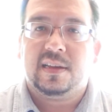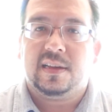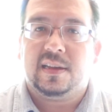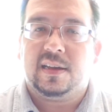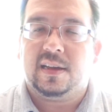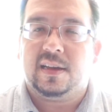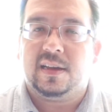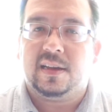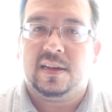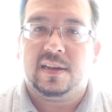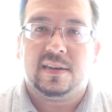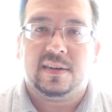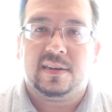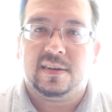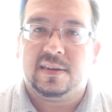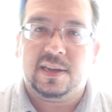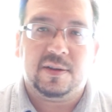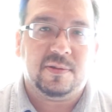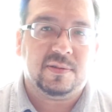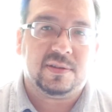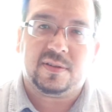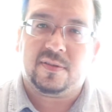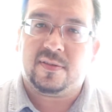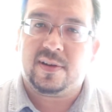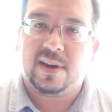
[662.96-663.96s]
and it
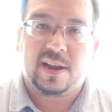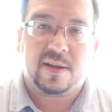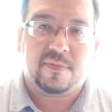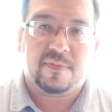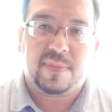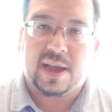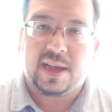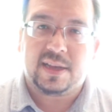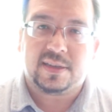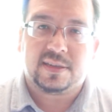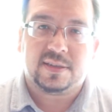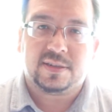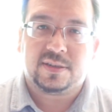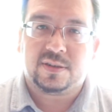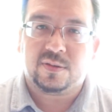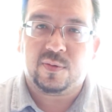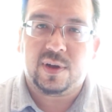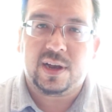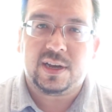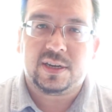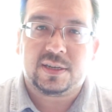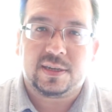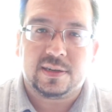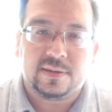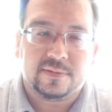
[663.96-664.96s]
was already a bad
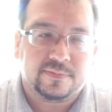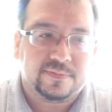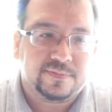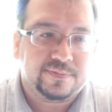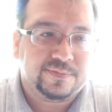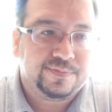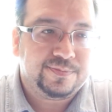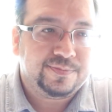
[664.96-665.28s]
situation.